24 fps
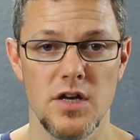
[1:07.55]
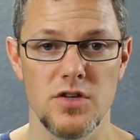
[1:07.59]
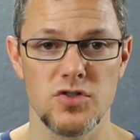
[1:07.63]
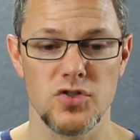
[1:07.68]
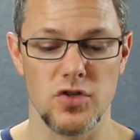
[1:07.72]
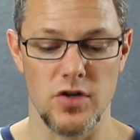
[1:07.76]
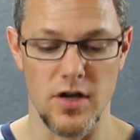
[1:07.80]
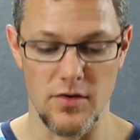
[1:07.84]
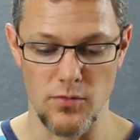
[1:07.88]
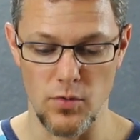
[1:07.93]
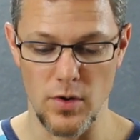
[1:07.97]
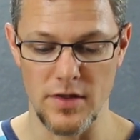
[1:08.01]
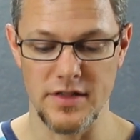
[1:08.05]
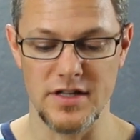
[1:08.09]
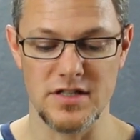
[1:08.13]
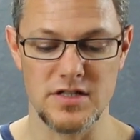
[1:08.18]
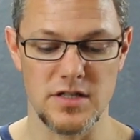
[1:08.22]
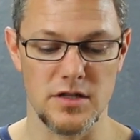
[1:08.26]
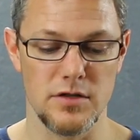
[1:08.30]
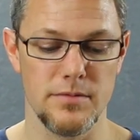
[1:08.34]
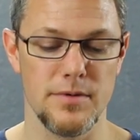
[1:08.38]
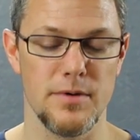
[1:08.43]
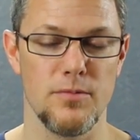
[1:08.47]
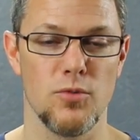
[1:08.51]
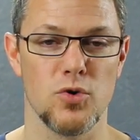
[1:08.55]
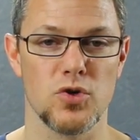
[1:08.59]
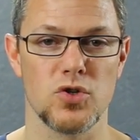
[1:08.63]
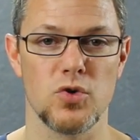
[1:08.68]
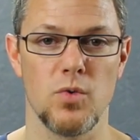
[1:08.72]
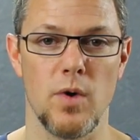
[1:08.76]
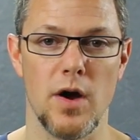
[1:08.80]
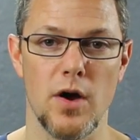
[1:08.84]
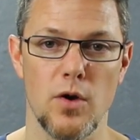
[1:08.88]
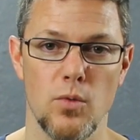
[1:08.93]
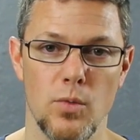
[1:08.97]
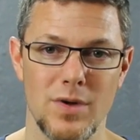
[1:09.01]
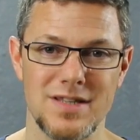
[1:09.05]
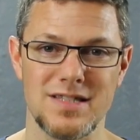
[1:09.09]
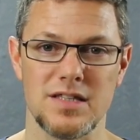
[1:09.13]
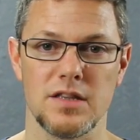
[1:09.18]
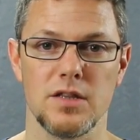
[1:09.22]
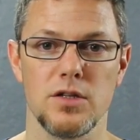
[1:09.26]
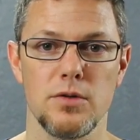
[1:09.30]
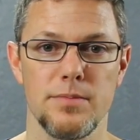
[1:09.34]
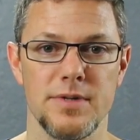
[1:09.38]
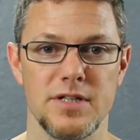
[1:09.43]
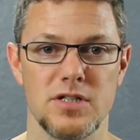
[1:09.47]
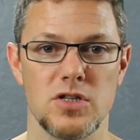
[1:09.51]
So you have one that's a little bit more square and one's a
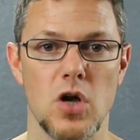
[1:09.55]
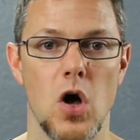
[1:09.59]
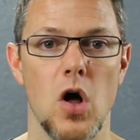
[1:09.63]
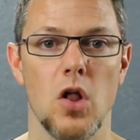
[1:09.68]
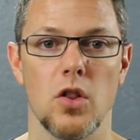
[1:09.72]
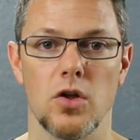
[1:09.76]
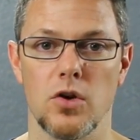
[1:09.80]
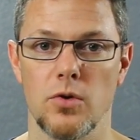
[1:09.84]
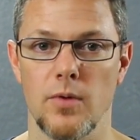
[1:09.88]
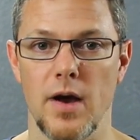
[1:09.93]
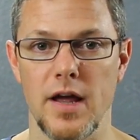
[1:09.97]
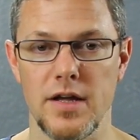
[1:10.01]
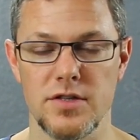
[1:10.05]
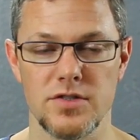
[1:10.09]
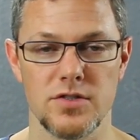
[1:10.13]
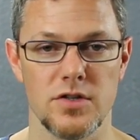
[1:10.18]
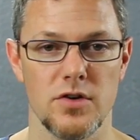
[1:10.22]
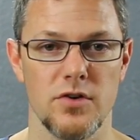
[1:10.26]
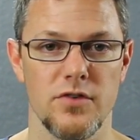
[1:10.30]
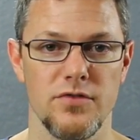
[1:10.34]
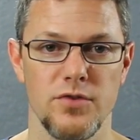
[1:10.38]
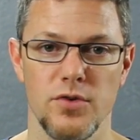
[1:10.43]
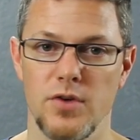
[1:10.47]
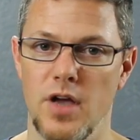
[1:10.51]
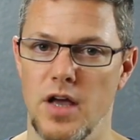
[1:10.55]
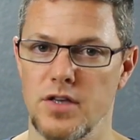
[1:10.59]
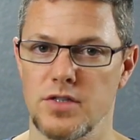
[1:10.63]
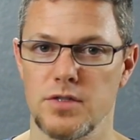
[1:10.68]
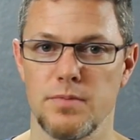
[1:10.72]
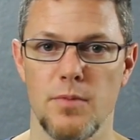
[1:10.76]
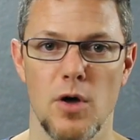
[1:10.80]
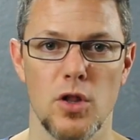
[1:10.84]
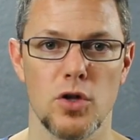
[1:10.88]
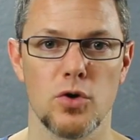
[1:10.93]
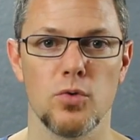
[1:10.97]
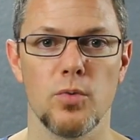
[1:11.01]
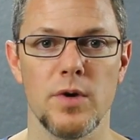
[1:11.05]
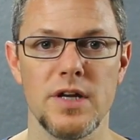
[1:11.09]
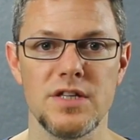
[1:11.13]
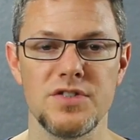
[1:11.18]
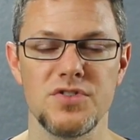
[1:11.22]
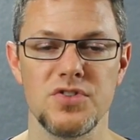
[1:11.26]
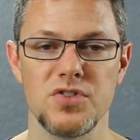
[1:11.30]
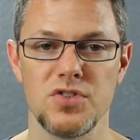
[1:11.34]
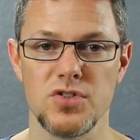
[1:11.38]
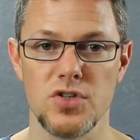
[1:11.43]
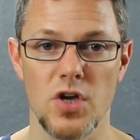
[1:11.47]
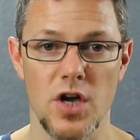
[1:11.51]
little bit taller, right? So if you've got smaller
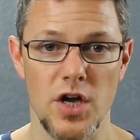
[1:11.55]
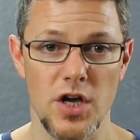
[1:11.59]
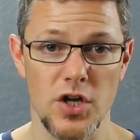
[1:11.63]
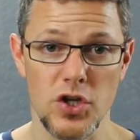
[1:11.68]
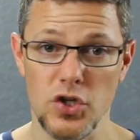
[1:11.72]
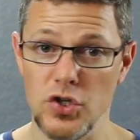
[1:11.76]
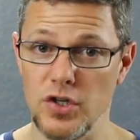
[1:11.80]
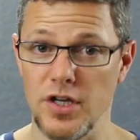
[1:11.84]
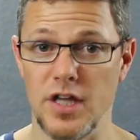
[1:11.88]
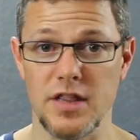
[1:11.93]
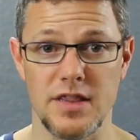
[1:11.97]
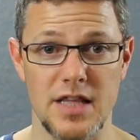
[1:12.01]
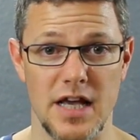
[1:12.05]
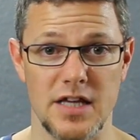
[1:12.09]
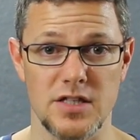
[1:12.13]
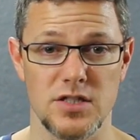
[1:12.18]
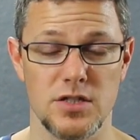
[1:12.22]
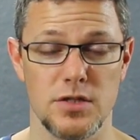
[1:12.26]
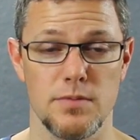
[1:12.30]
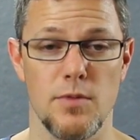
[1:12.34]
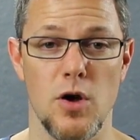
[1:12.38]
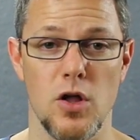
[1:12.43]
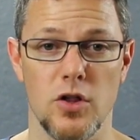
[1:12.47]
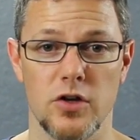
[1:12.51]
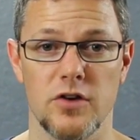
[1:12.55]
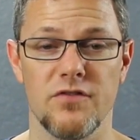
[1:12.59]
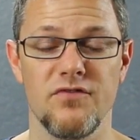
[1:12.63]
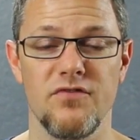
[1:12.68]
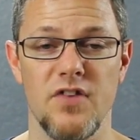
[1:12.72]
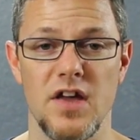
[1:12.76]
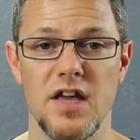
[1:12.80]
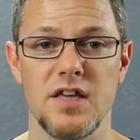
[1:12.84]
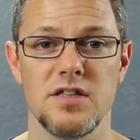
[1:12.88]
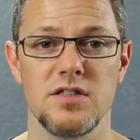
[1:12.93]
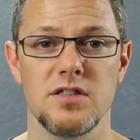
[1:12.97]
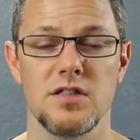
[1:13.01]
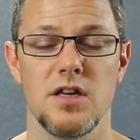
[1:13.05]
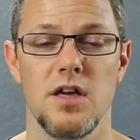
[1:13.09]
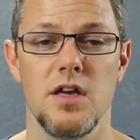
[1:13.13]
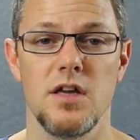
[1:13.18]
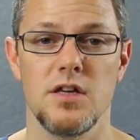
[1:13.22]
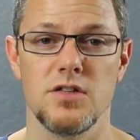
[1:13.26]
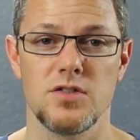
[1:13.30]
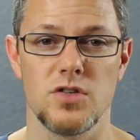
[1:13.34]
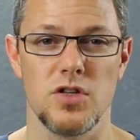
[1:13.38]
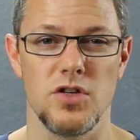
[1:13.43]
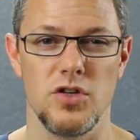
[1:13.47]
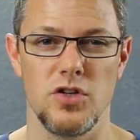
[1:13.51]
wrists, you can get that smaller face
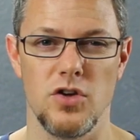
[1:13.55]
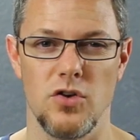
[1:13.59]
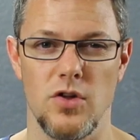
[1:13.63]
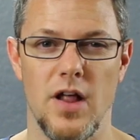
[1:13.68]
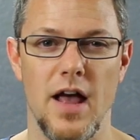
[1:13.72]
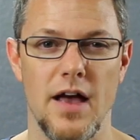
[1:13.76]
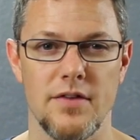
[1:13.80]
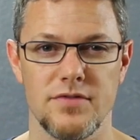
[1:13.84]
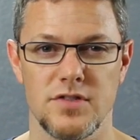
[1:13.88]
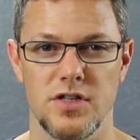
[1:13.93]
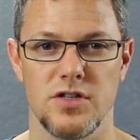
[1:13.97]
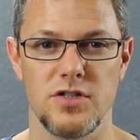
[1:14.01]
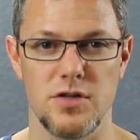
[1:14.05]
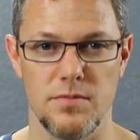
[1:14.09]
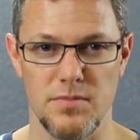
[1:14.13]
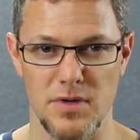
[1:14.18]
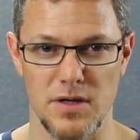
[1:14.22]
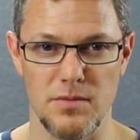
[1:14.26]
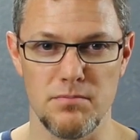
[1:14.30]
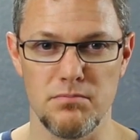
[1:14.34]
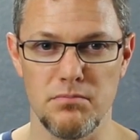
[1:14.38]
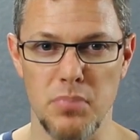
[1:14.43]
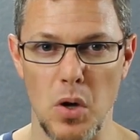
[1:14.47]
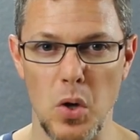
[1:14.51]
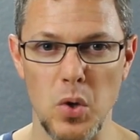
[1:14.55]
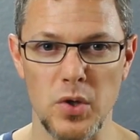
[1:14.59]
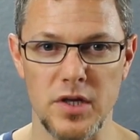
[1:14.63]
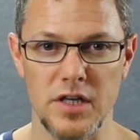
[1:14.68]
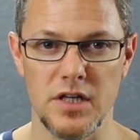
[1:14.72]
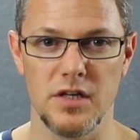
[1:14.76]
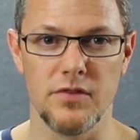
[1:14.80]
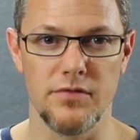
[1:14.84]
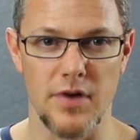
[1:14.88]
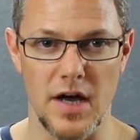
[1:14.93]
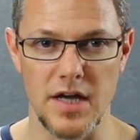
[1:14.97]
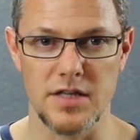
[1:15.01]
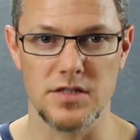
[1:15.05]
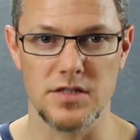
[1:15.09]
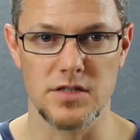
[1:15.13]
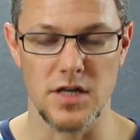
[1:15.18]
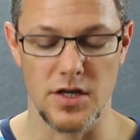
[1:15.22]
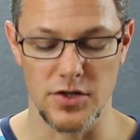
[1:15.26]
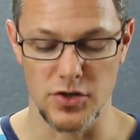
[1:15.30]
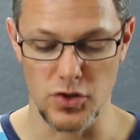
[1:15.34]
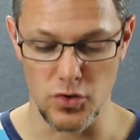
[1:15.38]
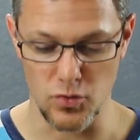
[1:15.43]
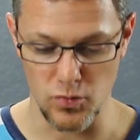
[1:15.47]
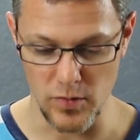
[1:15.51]
so that you don't have such a big bulky device
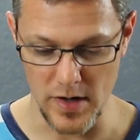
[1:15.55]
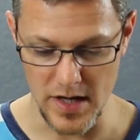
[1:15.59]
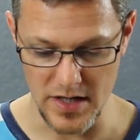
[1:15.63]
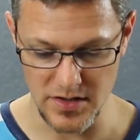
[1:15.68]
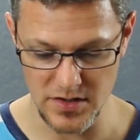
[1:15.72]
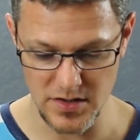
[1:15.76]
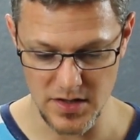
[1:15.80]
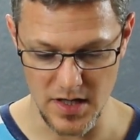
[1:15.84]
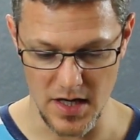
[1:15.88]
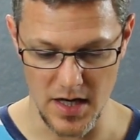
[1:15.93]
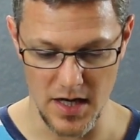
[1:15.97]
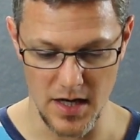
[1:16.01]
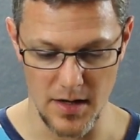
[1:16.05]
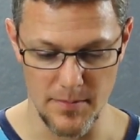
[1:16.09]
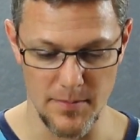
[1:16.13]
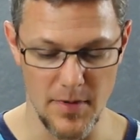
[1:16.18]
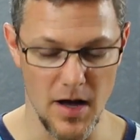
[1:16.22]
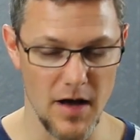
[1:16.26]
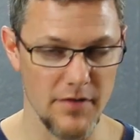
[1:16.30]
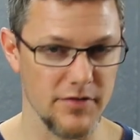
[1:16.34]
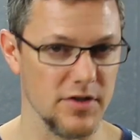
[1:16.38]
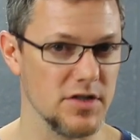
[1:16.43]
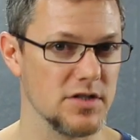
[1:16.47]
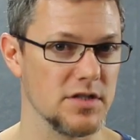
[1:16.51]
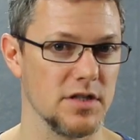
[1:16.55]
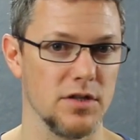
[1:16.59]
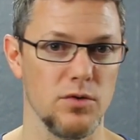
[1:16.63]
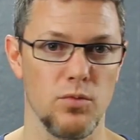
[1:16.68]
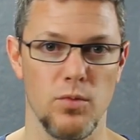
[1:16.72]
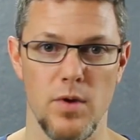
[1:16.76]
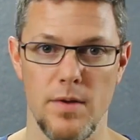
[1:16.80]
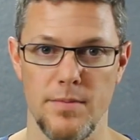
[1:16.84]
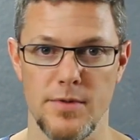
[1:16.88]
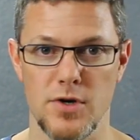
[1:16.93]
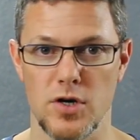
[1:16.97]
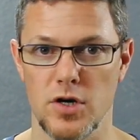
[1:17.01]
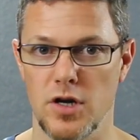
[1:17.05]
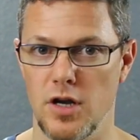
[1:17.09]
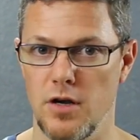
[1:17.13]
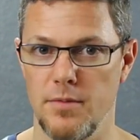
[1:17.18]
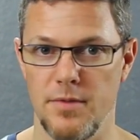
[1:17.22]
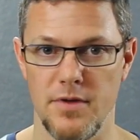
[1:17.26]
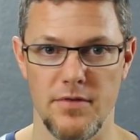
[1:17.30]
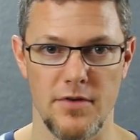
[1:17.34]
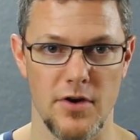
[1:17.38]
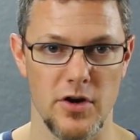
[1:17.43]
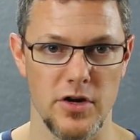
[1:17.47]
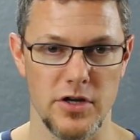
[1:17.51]
on your wrist. Obviously, women are going to
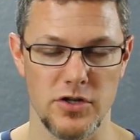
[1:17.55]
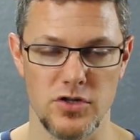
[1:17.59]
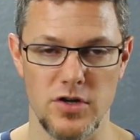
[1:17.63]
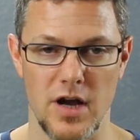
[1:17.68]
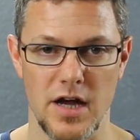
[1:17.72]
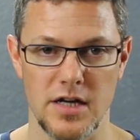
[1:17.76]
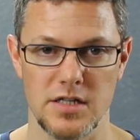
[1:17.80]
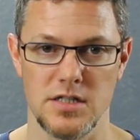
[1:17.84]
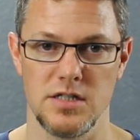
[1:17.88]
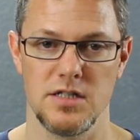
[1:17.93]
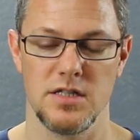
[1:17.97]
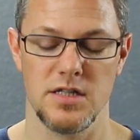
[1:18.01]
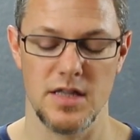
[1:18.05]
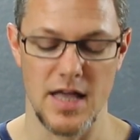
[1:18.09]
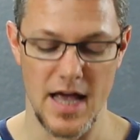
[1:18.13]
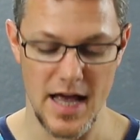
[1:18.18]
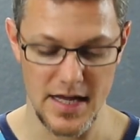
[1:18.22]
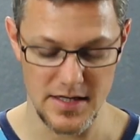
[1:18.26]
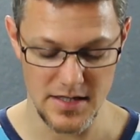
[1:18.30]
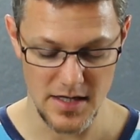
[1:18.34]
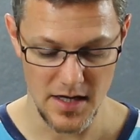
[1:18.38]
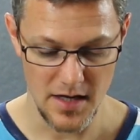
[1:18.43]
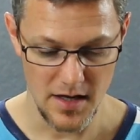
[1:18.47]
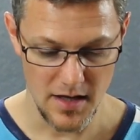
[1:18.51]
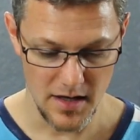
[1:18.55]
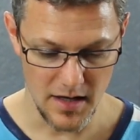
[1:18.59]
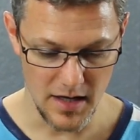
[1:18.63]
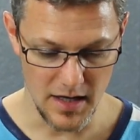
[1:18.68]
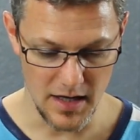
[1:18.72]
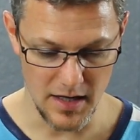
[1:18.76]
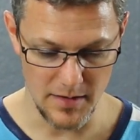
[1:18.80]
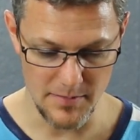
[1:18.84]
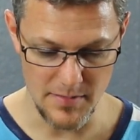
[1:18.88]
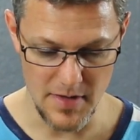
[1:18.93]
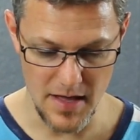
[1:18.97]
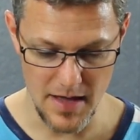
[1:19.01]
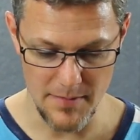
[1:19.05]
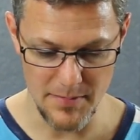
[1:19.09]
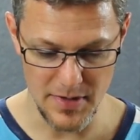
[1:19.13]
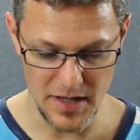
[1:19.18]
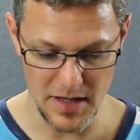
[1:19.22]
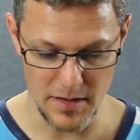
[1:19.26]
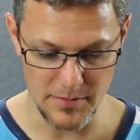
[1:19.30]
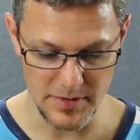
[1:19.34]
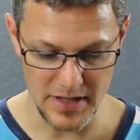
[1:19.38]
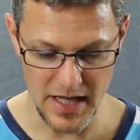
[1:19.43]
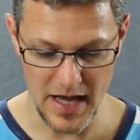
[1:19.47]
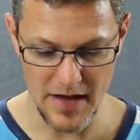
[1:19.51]
be very attracted to that,
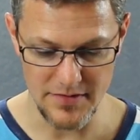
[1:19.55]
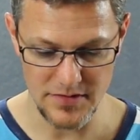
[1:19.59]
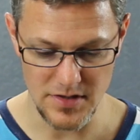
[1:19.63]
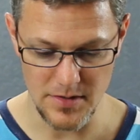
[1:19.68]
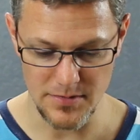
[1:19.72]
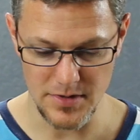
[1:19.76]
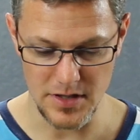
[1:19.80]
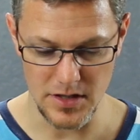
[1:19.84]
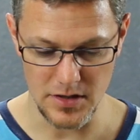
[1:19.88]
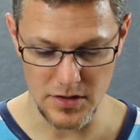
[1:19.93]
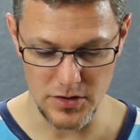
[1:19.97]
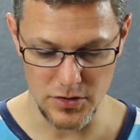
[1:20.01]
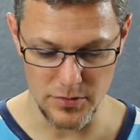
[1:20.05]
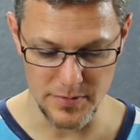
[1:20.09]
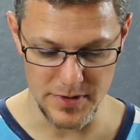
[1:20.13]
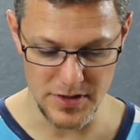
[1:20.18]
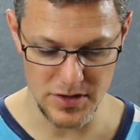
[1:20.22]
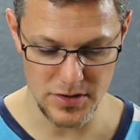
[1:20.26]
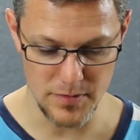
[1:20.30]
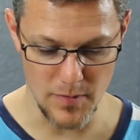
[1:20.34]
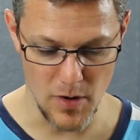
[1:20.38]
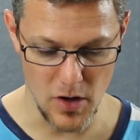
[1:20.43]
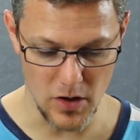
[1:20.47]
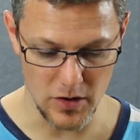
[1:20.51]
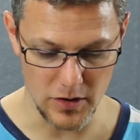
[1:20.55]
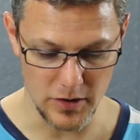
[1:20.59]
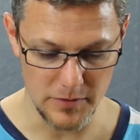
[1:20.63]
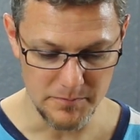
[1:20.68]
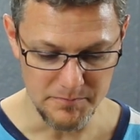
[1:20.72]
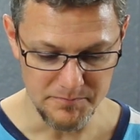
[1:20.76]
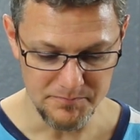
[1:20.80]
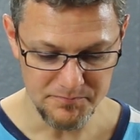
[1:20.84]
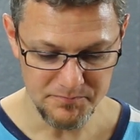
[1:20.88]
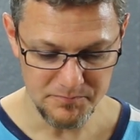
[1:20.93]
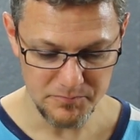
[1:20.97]
being able to have something a little bit smaller.